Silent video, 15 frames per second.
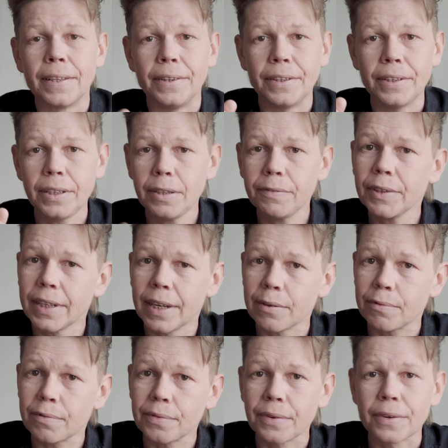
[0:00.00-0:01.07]
the E V
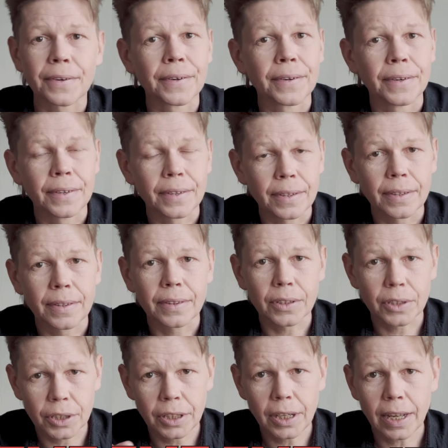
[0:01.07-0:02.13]
F. The
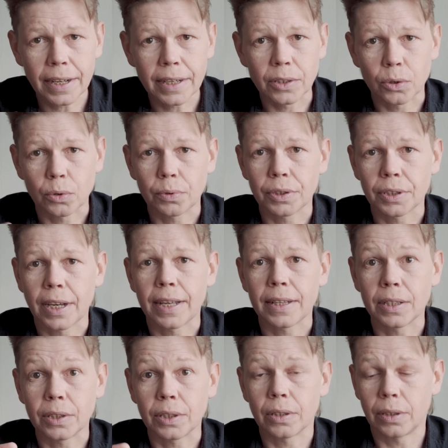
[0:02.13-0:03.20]
T-Line has always had
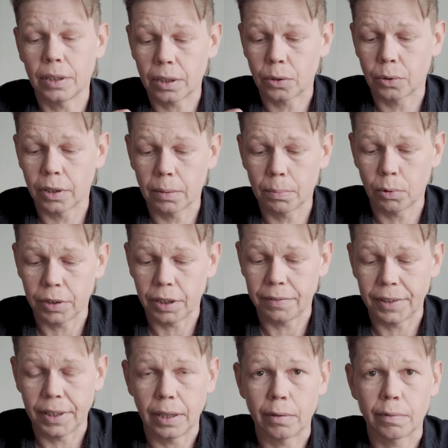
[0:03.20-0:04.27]
this incredible E
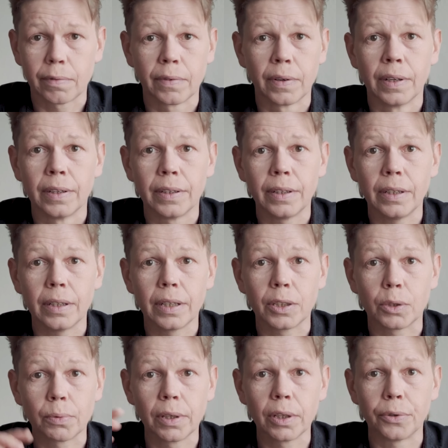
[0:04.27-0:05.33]
V F.
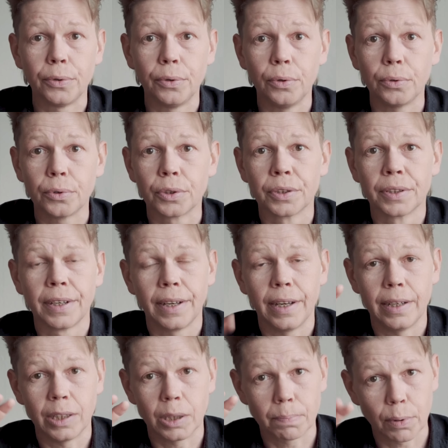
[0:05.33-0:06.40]
It's really huge
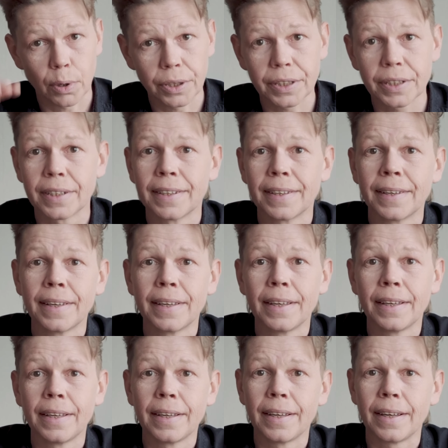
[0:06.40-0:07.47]
and it's bright,
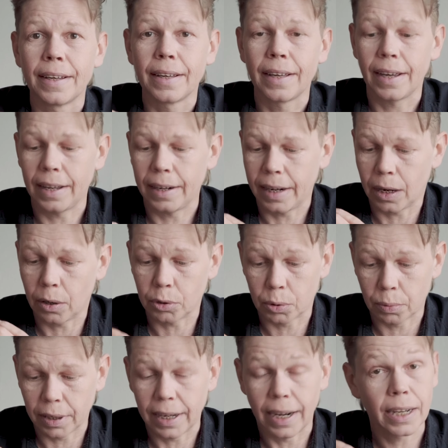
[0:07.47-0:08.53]
and now it's
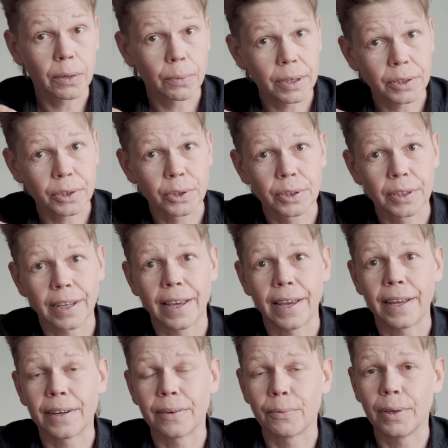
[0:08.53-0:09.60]
really high res
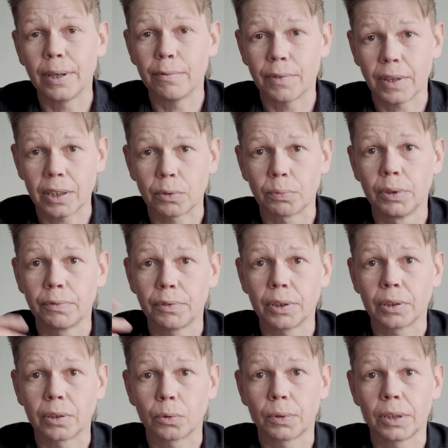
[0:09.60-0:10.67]
and really fast
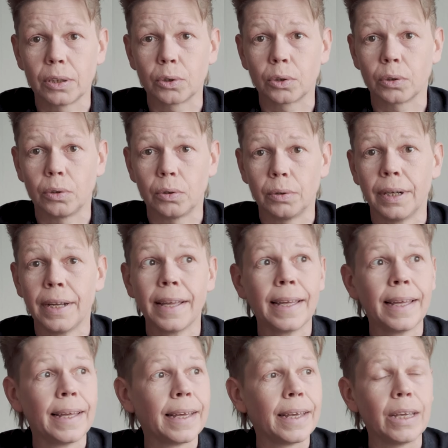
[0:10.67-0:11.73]
refresh as well, so
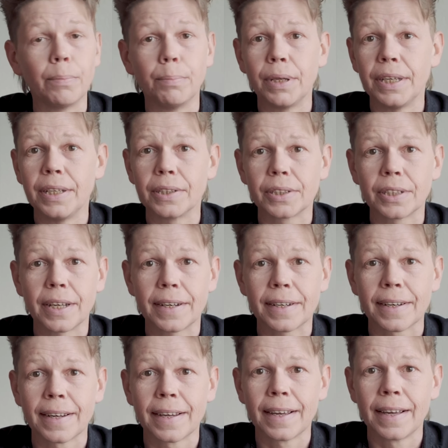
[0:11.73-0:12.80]
it means
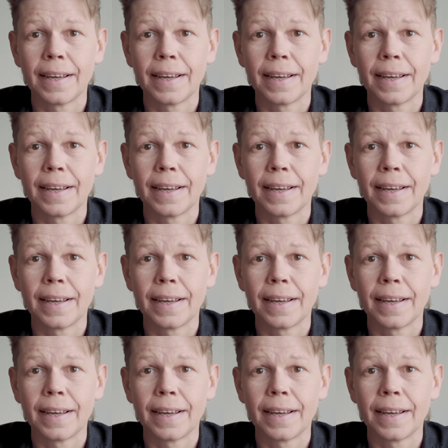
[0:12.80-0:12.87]
that